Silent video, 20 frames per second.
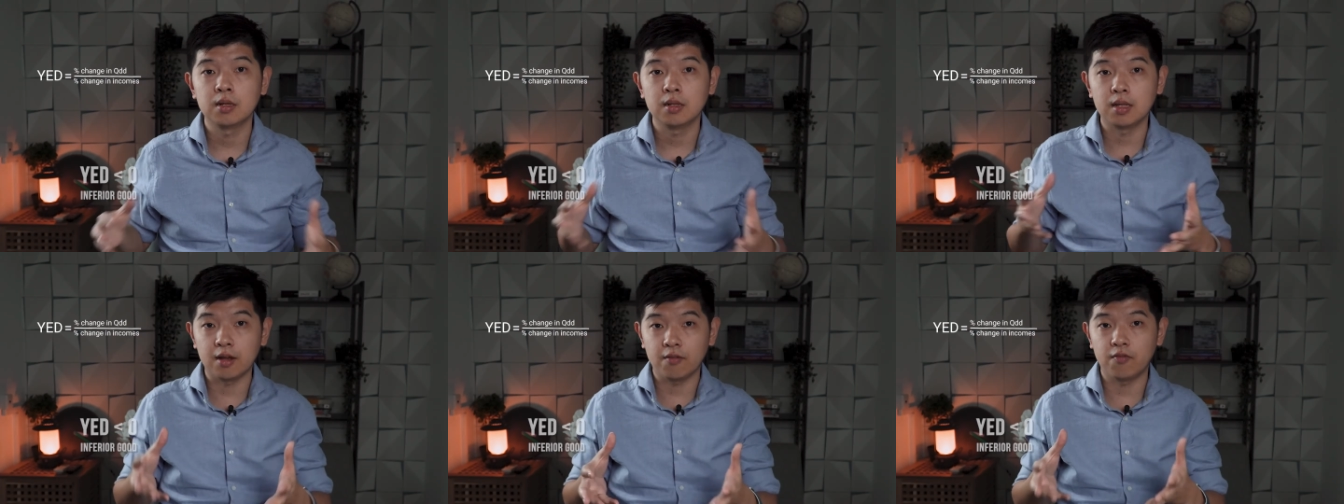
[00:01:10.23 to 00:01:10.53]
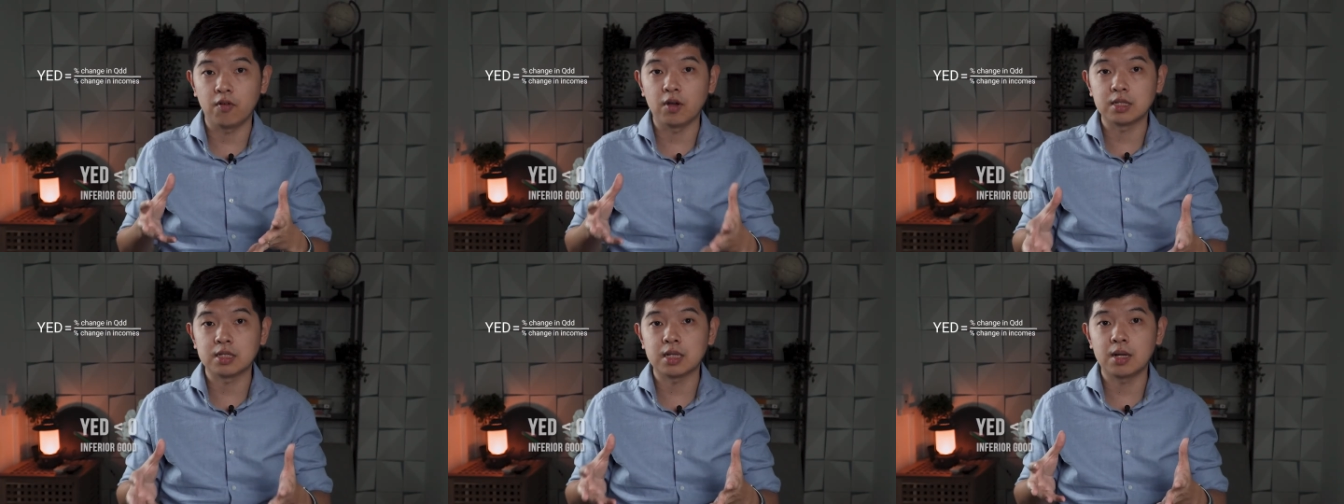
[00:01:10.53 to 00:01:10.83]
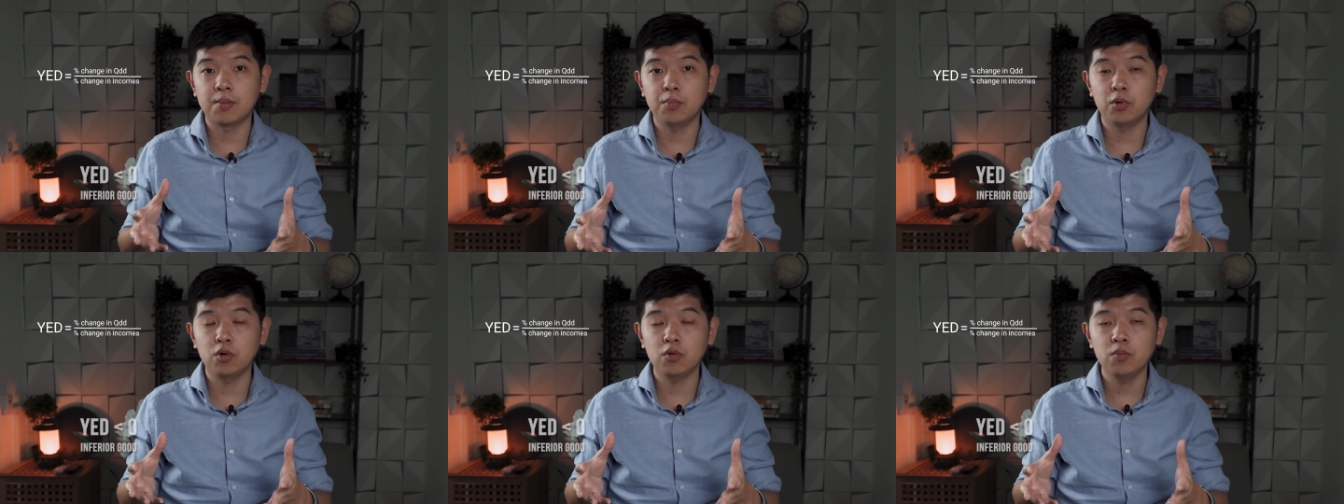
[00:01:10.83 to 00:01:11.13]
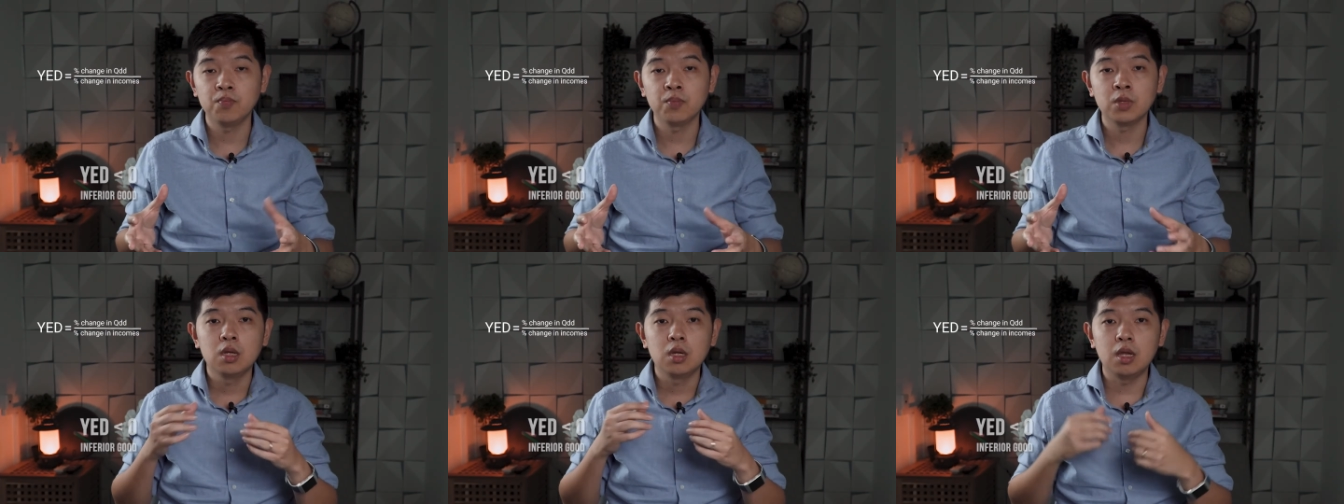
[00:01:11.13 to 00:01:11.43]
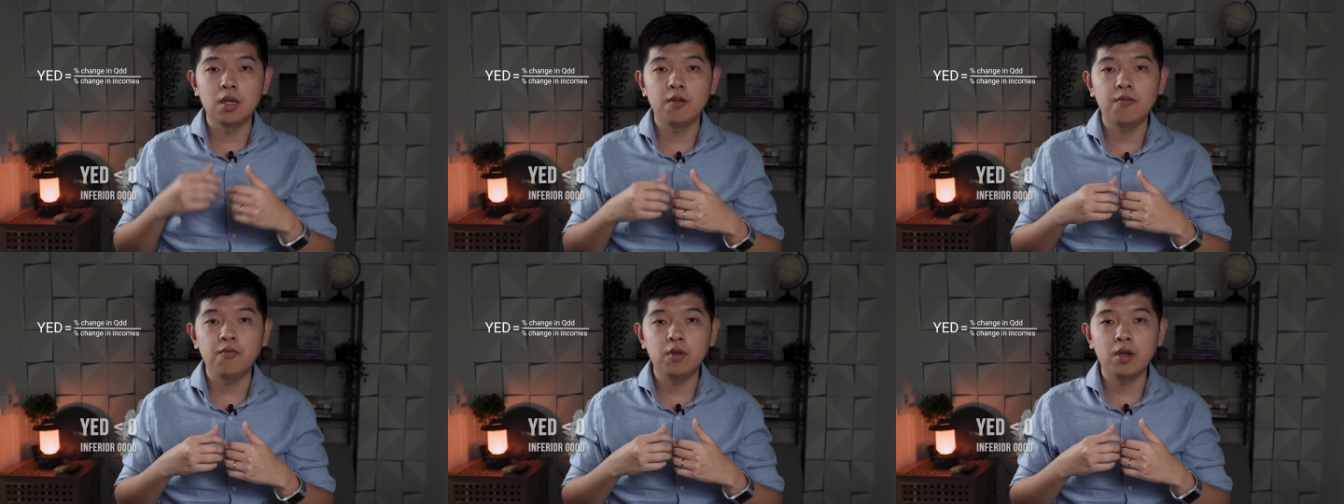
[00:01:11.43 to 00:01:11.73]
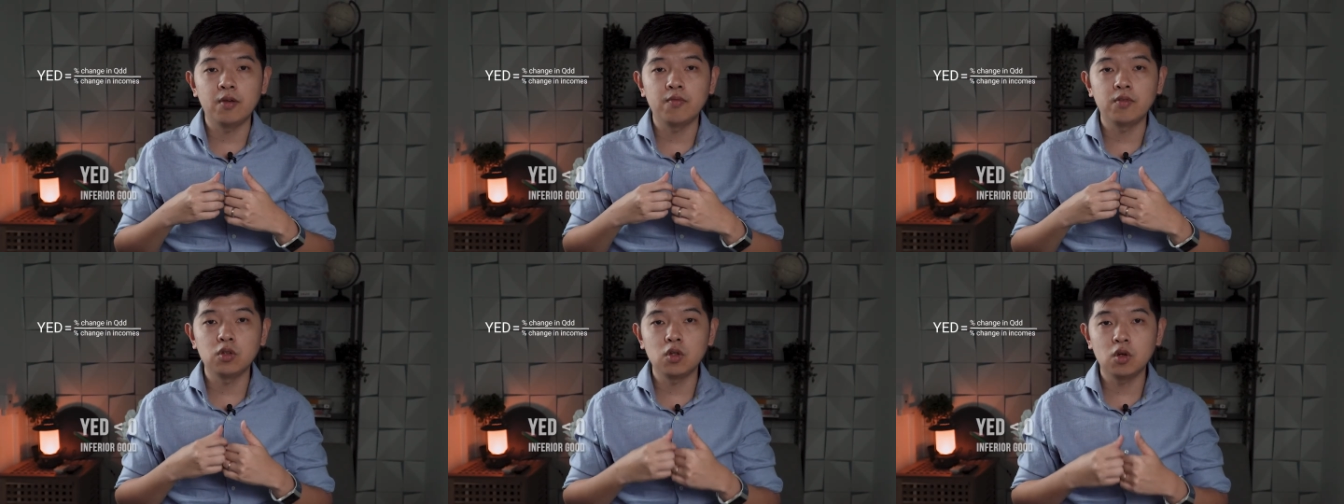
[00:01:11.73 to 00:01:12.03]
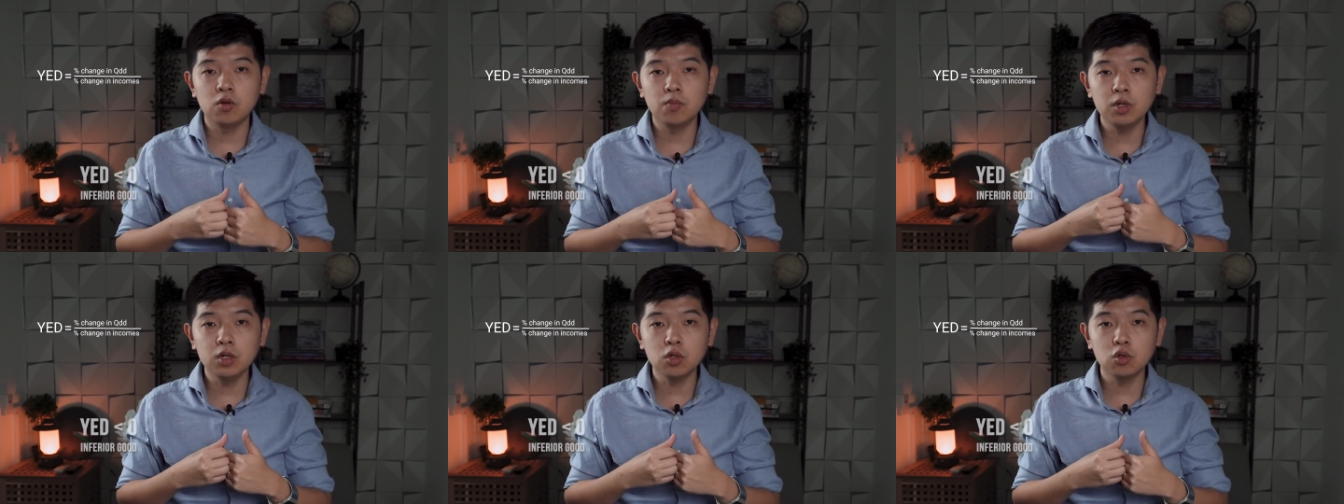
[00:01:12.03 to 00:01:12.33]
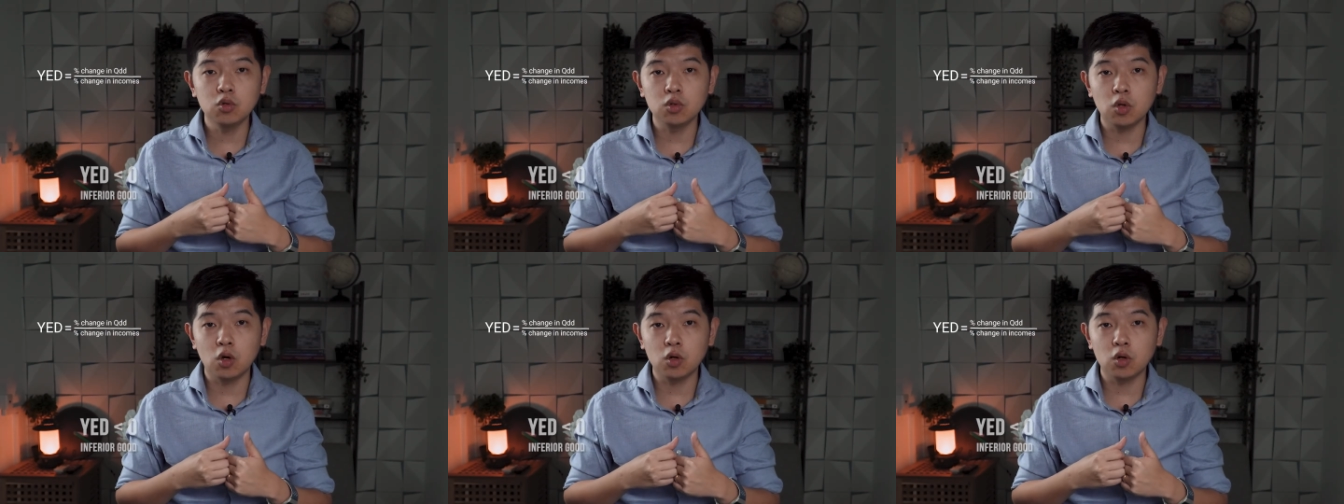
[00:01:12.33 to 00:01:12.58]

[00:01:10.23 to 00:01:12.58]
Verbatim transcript: Like for example, if you have a normal good,